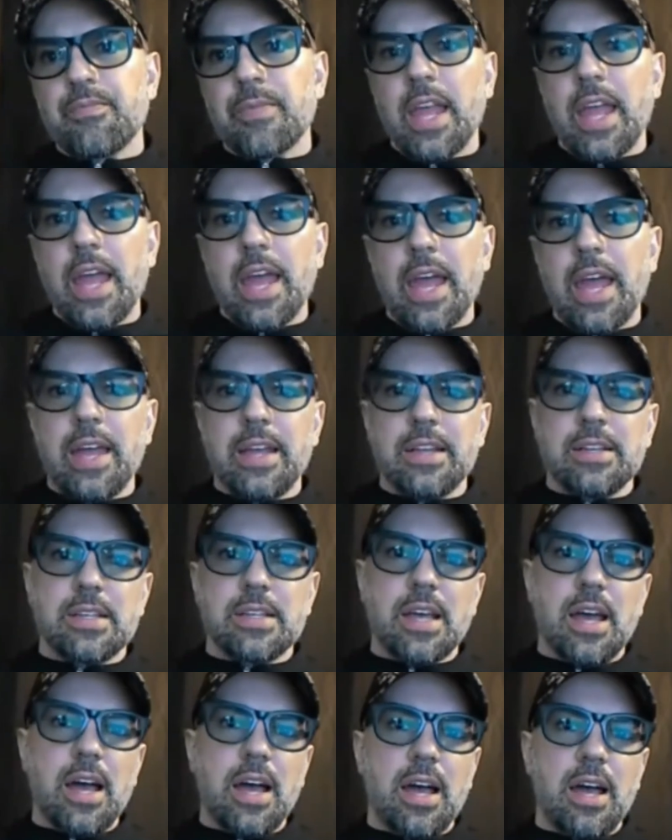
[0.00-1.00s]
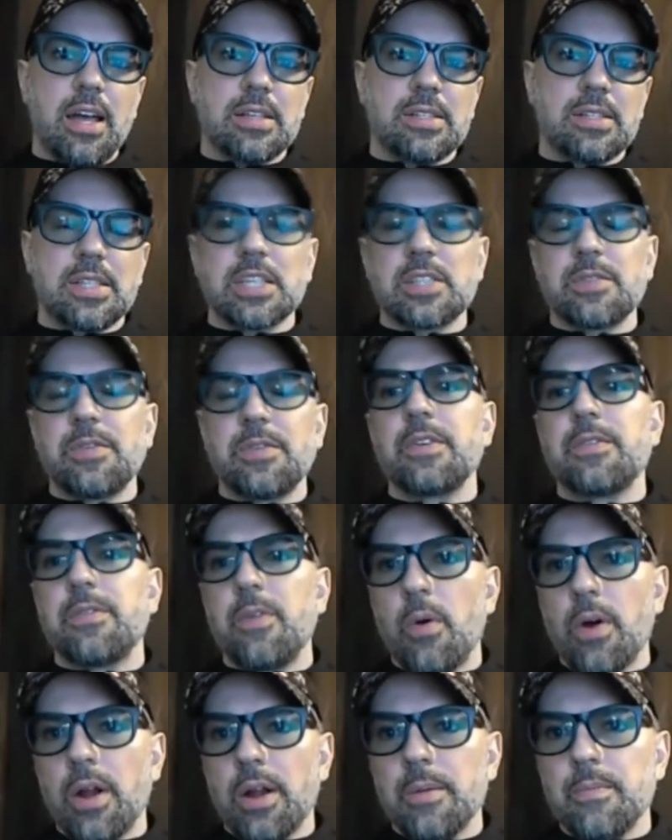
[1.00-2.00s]
and
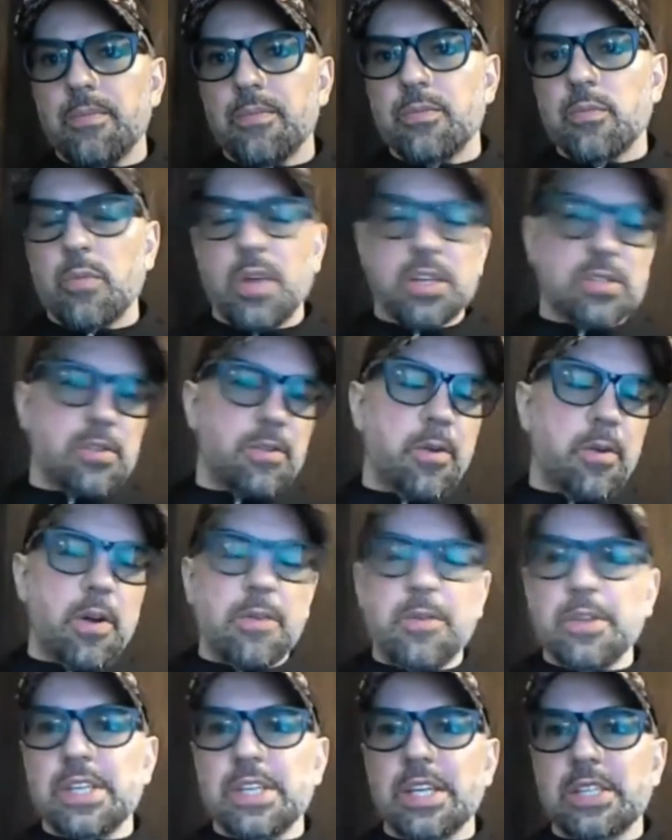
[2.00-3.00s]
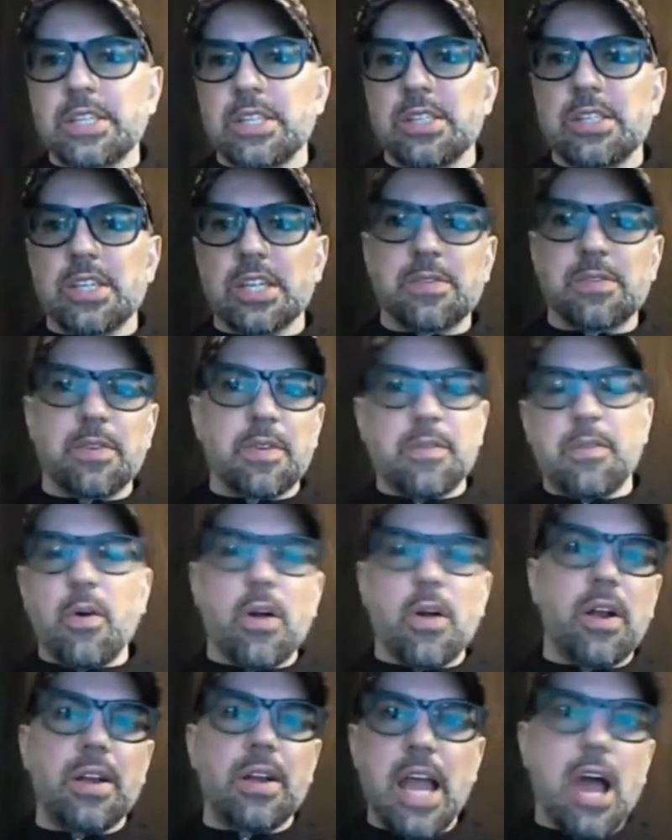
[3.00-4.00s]
6'4", right? So 4'6" and
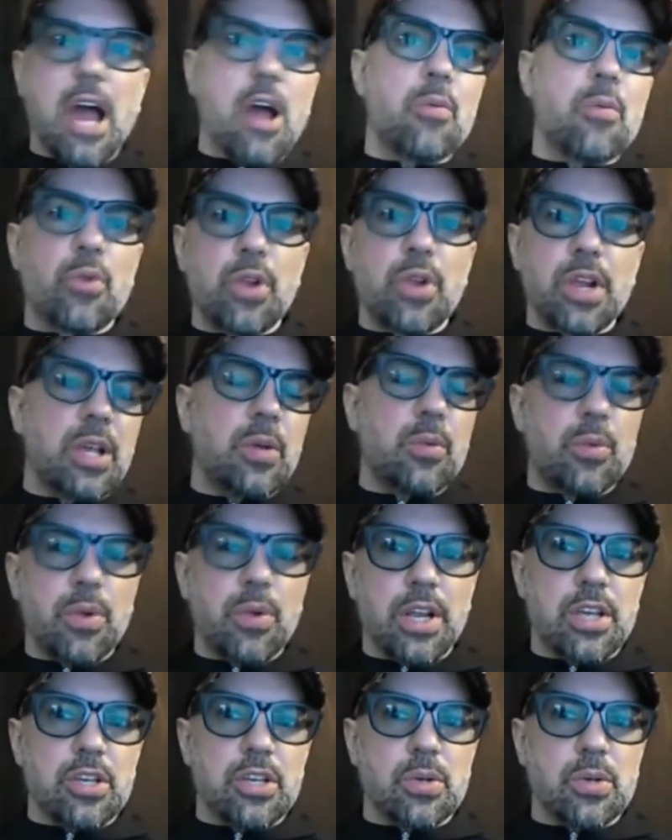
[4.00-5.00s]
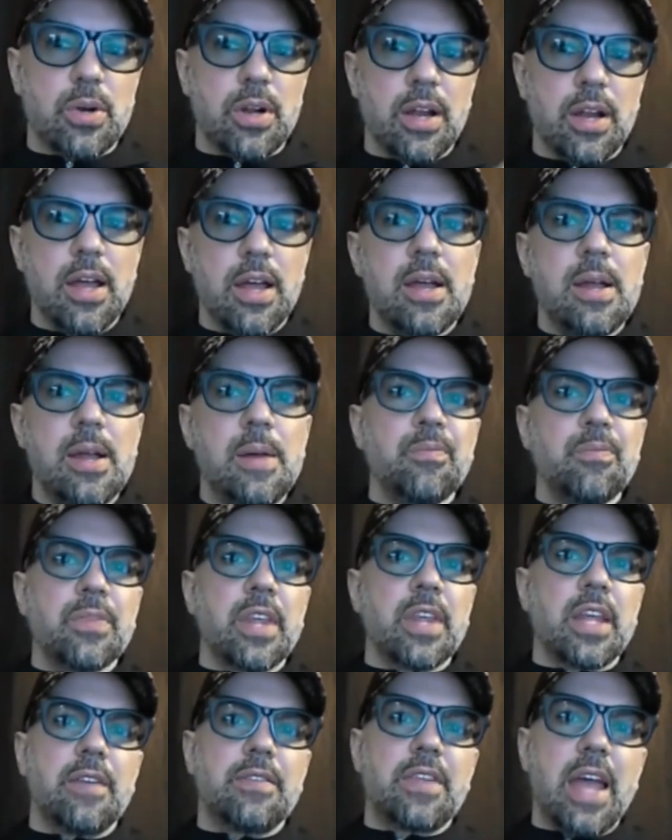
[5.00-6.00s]
6'4", now I'm really, really sure.
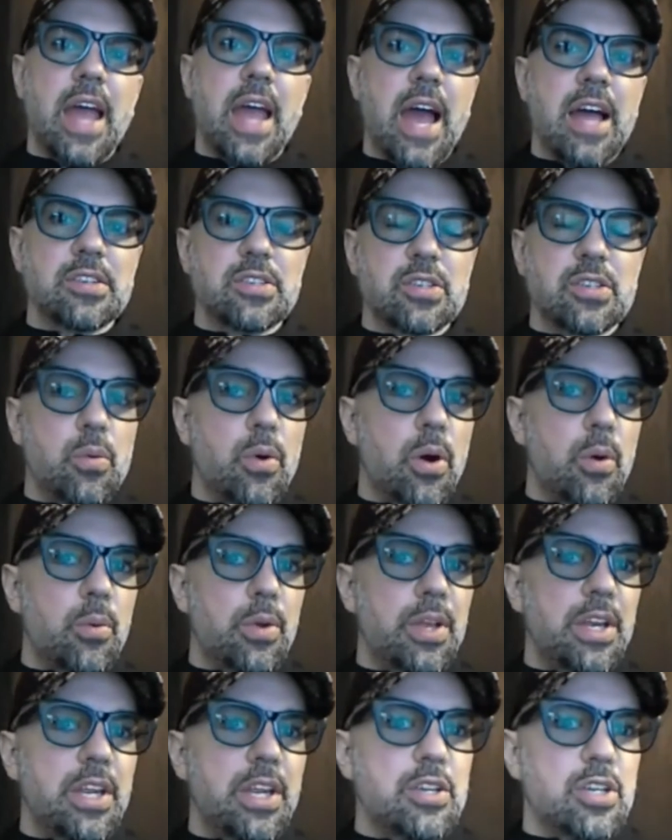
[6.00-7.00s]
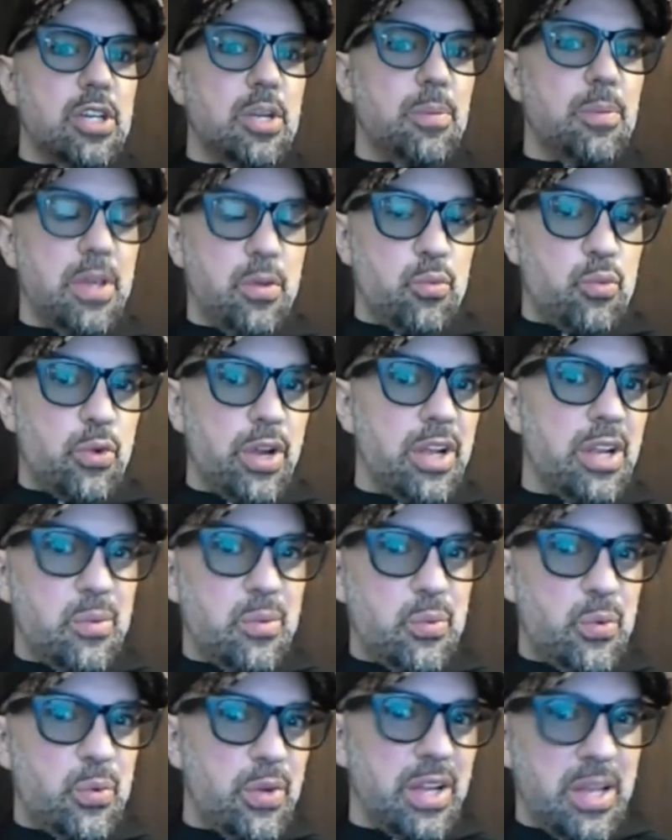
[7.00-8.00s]
And if they ask you, well, we need you to be really,
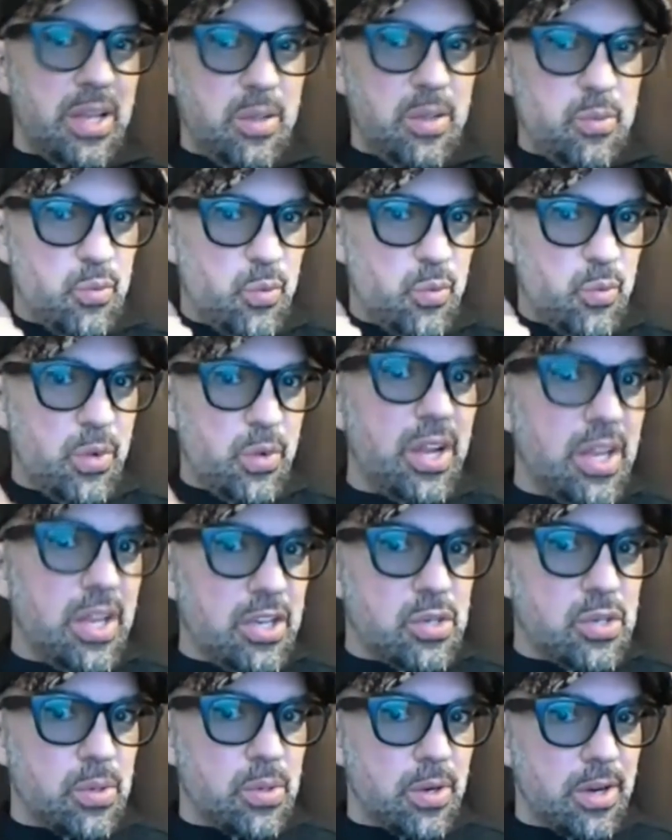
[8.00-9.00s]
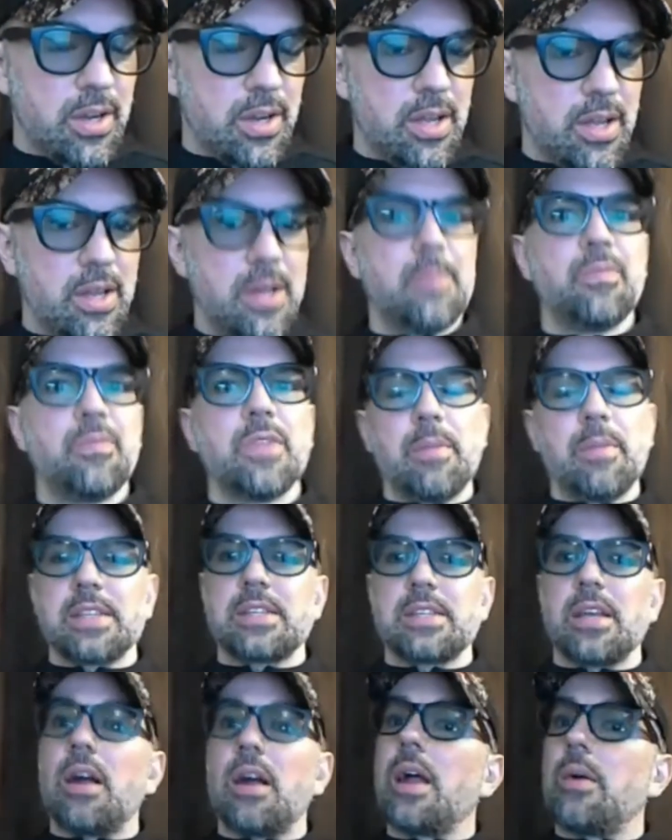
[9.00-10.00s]
really, really sure, you
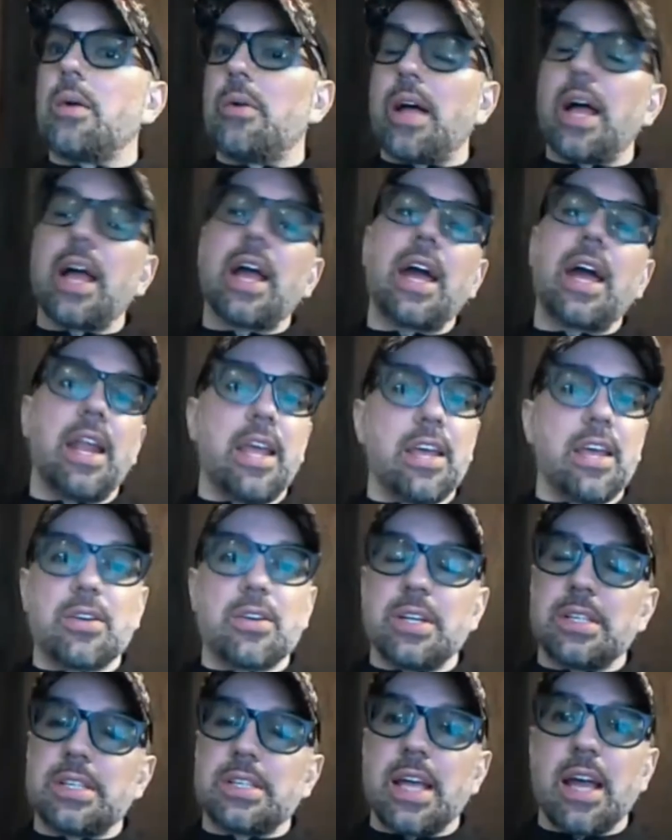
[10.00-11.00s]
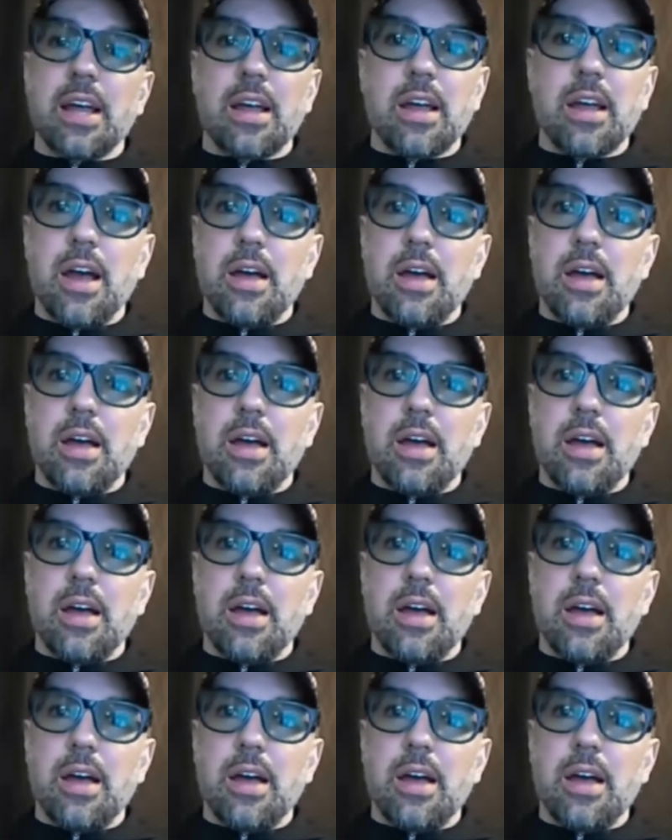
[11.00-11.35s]
might say, all right, well, I got to increase that